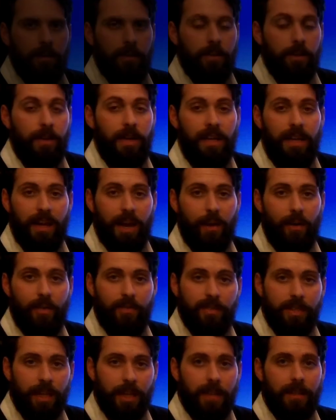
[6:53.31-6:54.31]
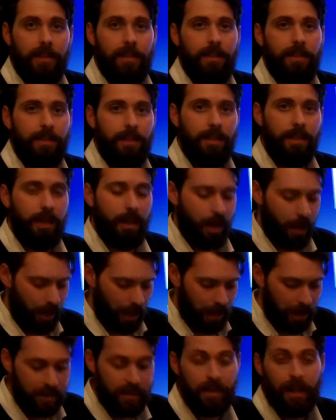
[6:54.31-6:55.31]
So here now I've selected the
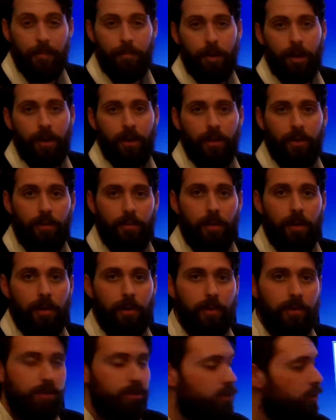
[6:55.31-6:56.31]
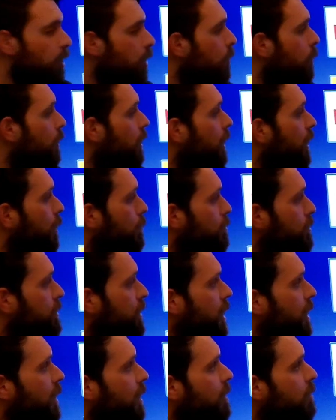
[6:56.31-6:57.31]
internet button on the remote control, and I'm
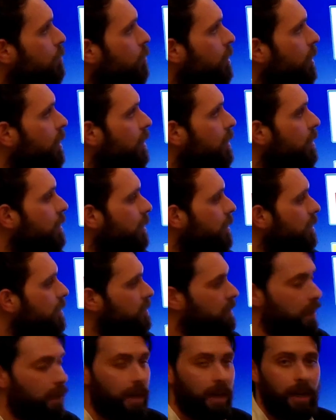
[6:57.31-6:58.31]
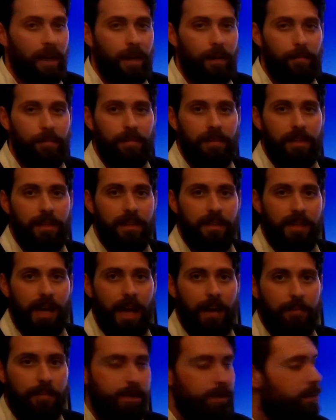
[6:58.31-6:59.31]
presented with these
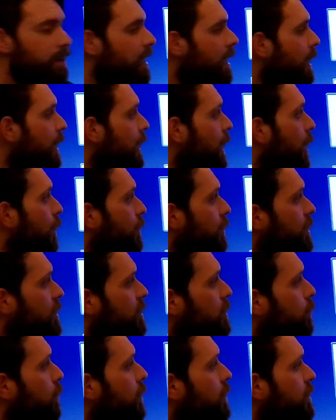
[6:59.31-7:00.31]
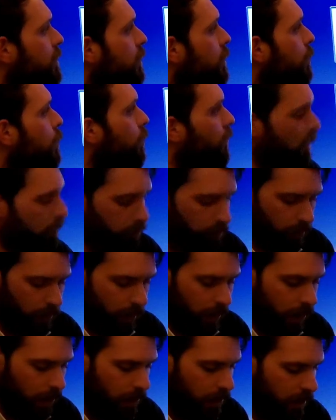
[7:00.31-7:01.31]
apps. Now these are the ones that are already
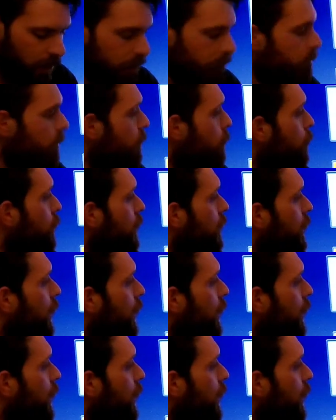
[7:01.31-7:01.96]
preloaded, but what you